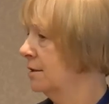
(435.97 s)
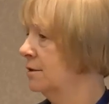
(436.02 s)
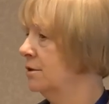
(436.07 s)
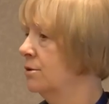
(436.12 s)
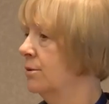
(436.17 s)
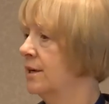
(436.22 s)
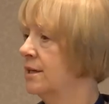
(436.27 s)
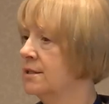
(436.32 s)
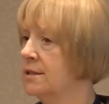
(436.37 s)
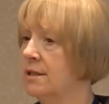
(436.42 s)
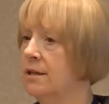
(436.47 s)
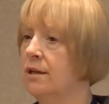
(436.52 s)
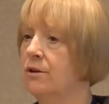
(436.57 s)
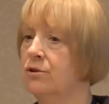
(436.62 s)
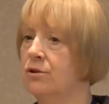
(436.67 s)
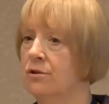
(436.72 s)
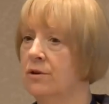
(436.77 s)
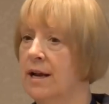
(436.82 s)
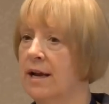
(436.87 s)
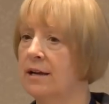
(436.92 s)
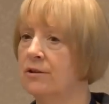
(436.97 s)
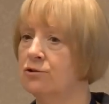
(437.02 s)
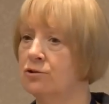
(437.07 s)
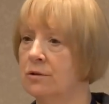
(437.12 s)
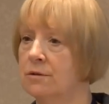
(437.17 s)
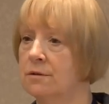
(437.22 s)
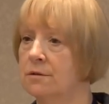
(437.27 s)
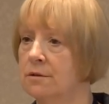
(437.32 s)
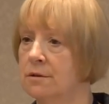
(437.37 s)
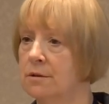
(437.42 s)
US and
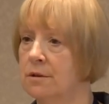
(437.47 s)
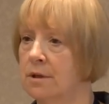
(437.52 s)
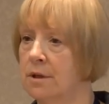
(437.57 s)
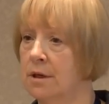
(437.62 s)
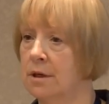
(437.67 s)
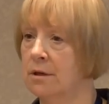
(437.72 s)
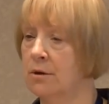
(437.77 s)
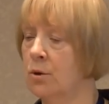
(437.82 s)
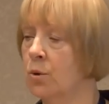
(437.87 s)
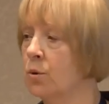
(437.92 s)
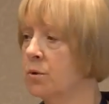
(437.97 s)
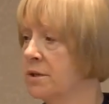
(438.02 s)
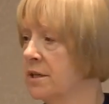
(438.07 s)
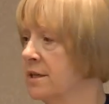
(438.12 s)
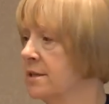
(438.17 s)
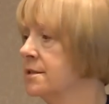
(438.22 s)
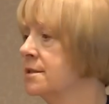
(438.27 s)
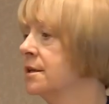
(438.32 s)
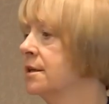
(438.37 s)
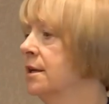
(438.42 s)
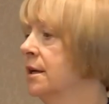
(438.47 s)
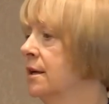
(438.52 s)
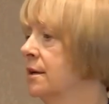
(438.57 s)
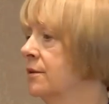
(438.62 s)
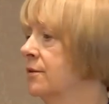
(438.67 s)
international holdings,